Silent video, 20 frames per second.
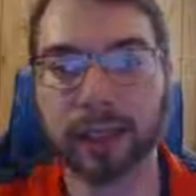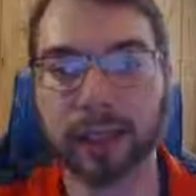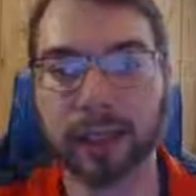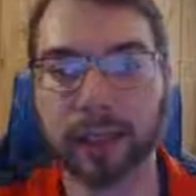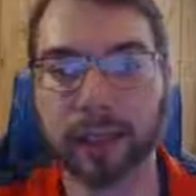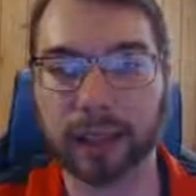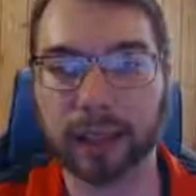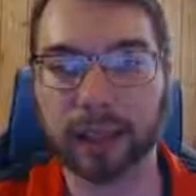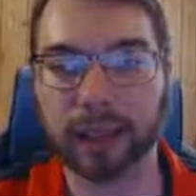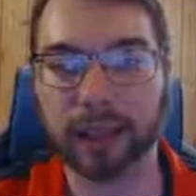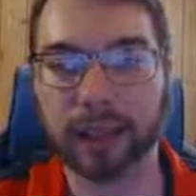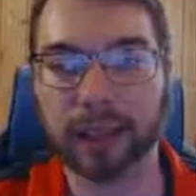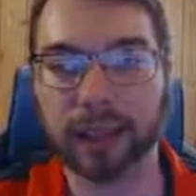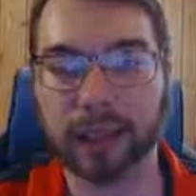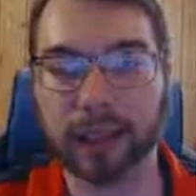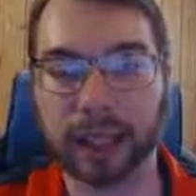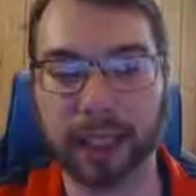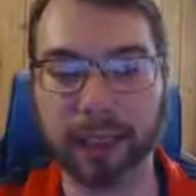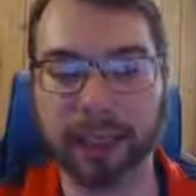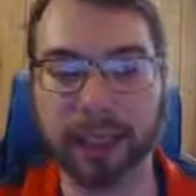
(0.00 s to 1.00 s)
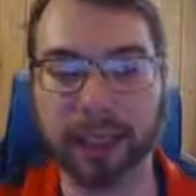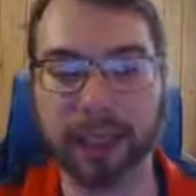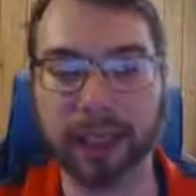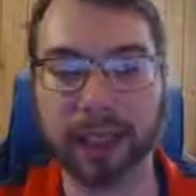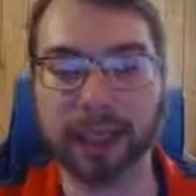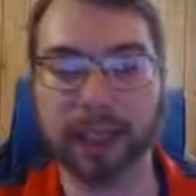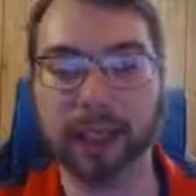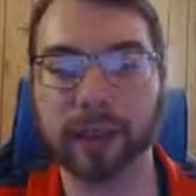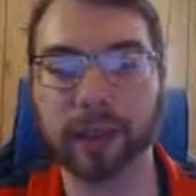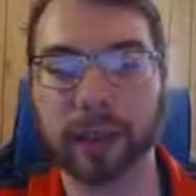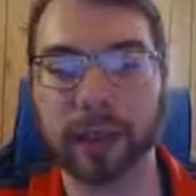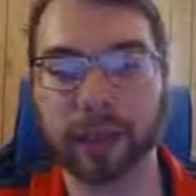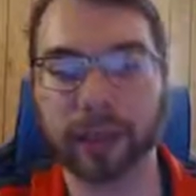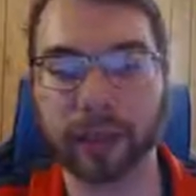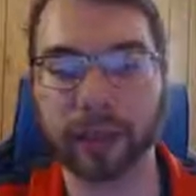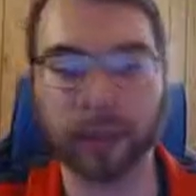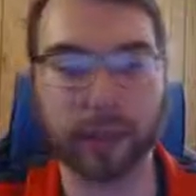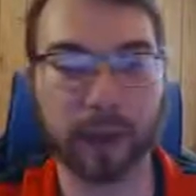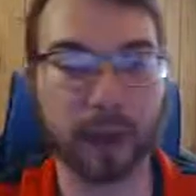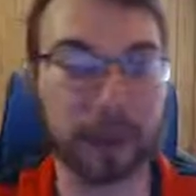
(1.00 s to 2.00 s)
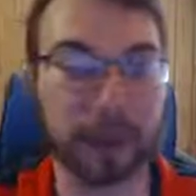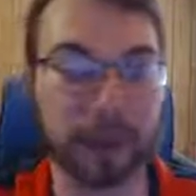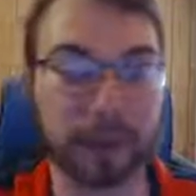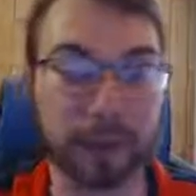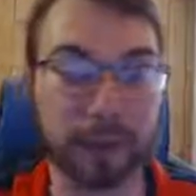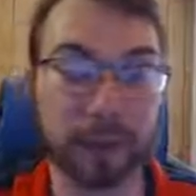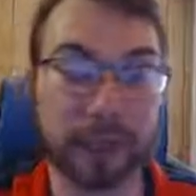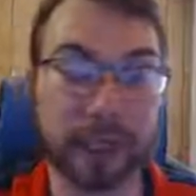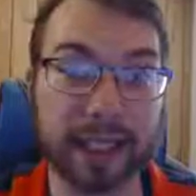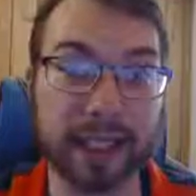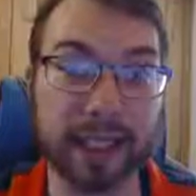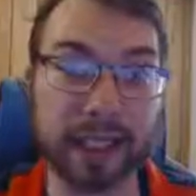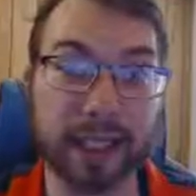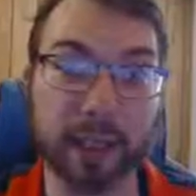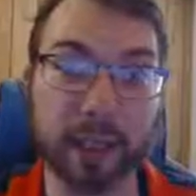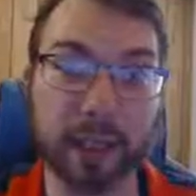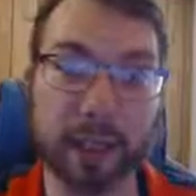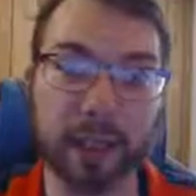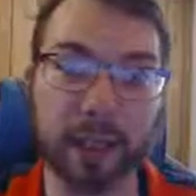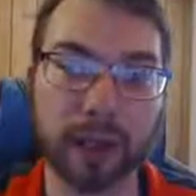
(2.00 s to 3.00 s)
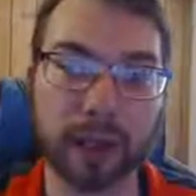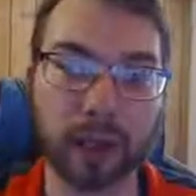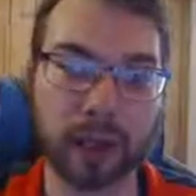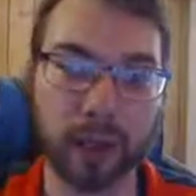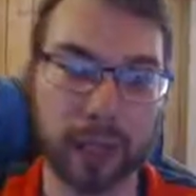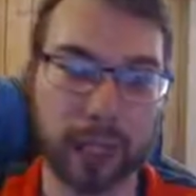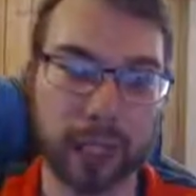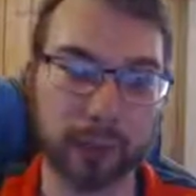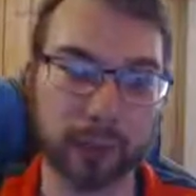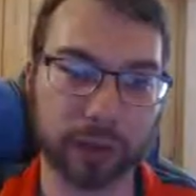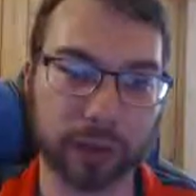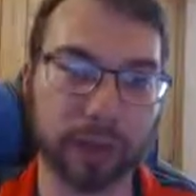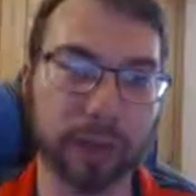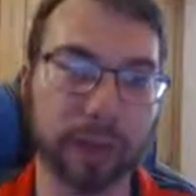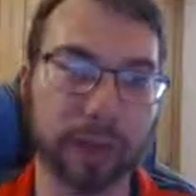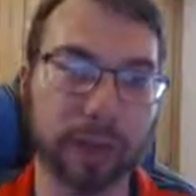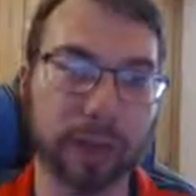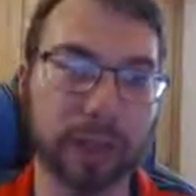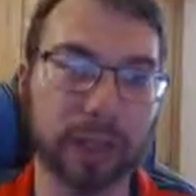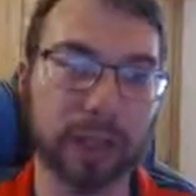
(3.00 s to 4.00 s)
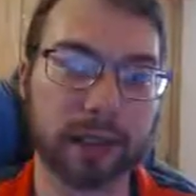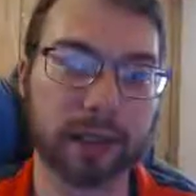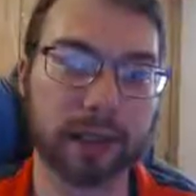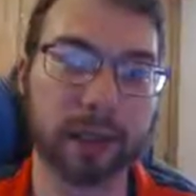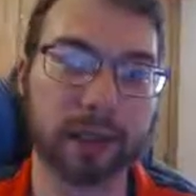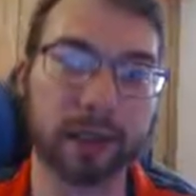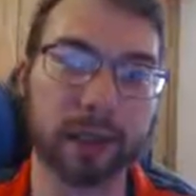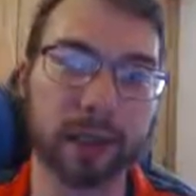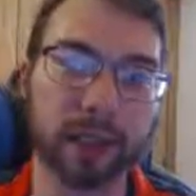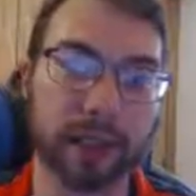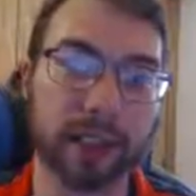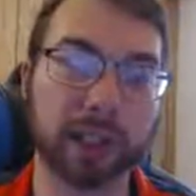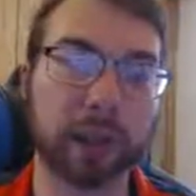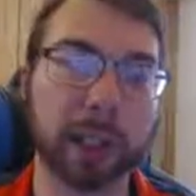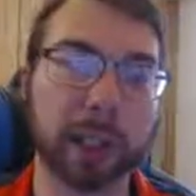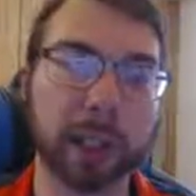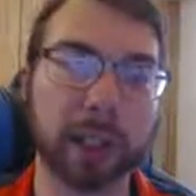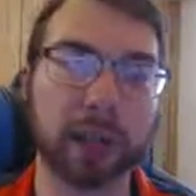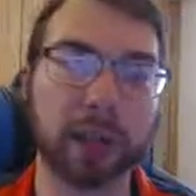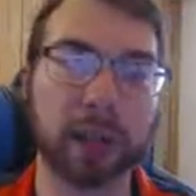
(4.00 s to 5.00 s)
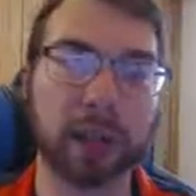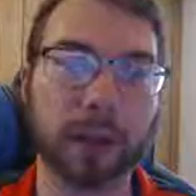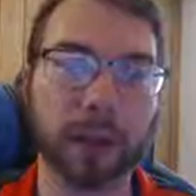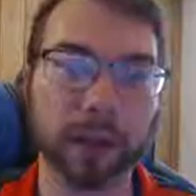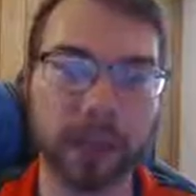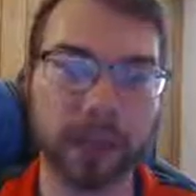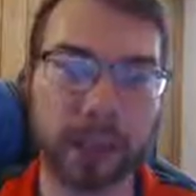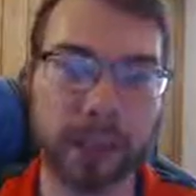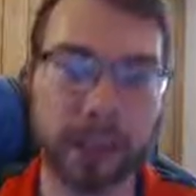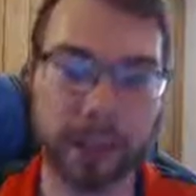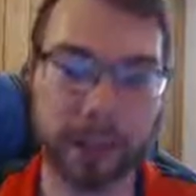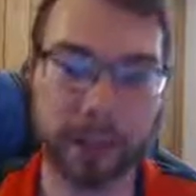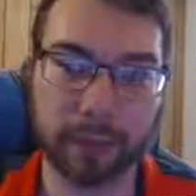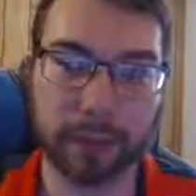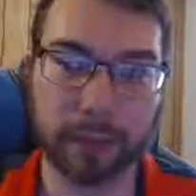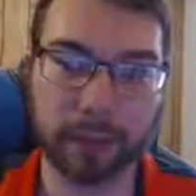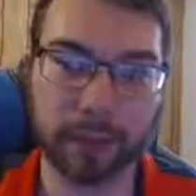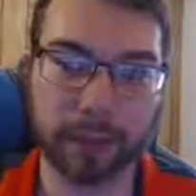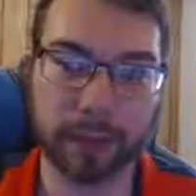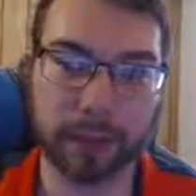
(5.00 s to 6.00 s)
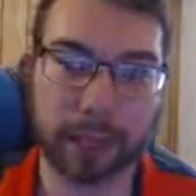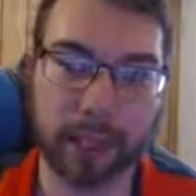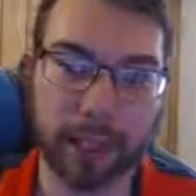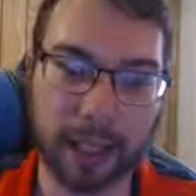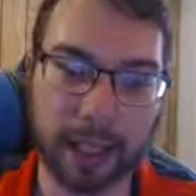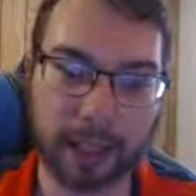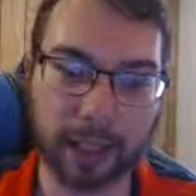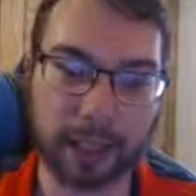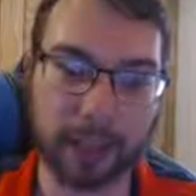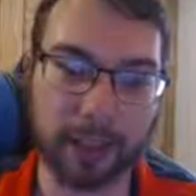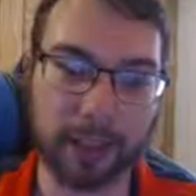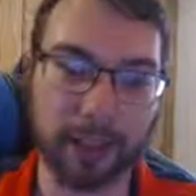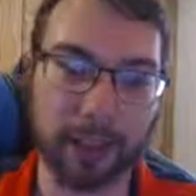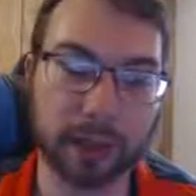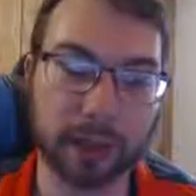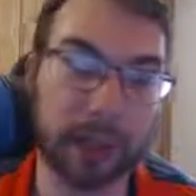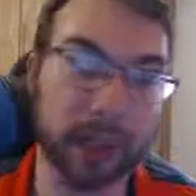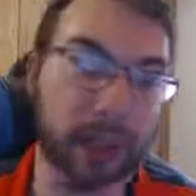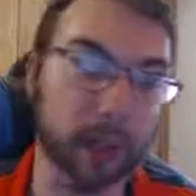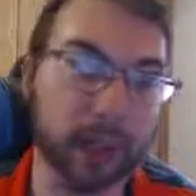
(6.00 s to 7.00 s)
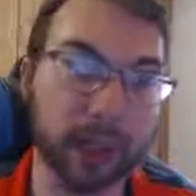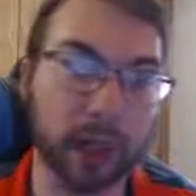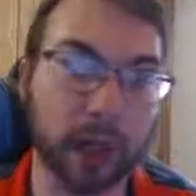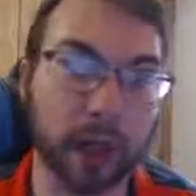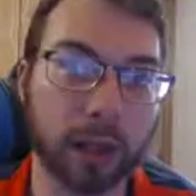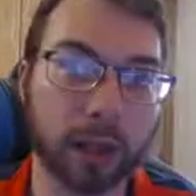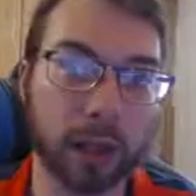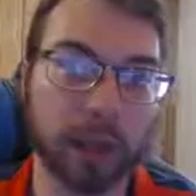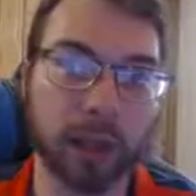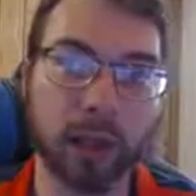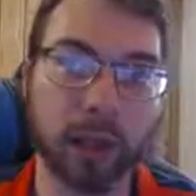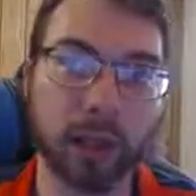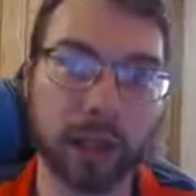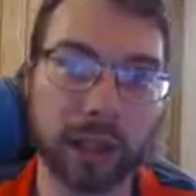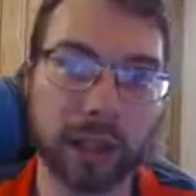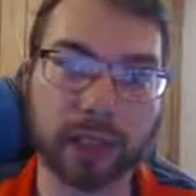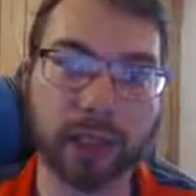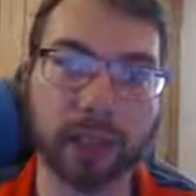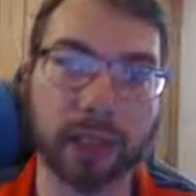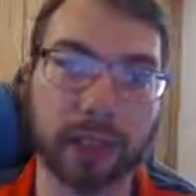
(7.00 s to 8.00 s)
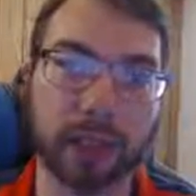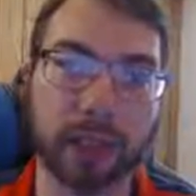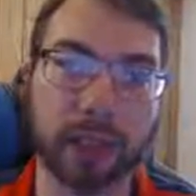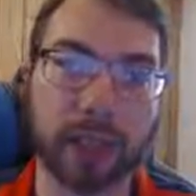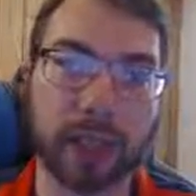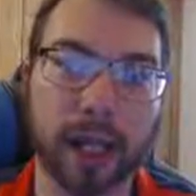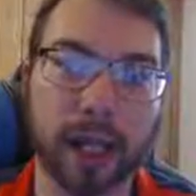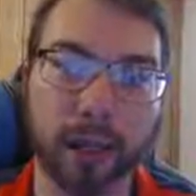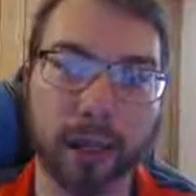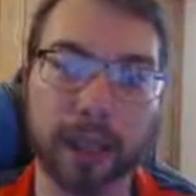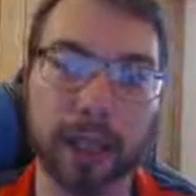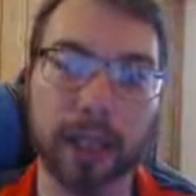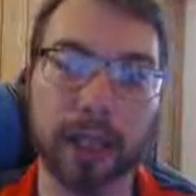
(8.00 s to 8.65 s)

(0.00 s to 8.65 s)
that is budget friendly, please let me know. I will try my best. Once we hit gold, I did mention in the last episode that we are going to climb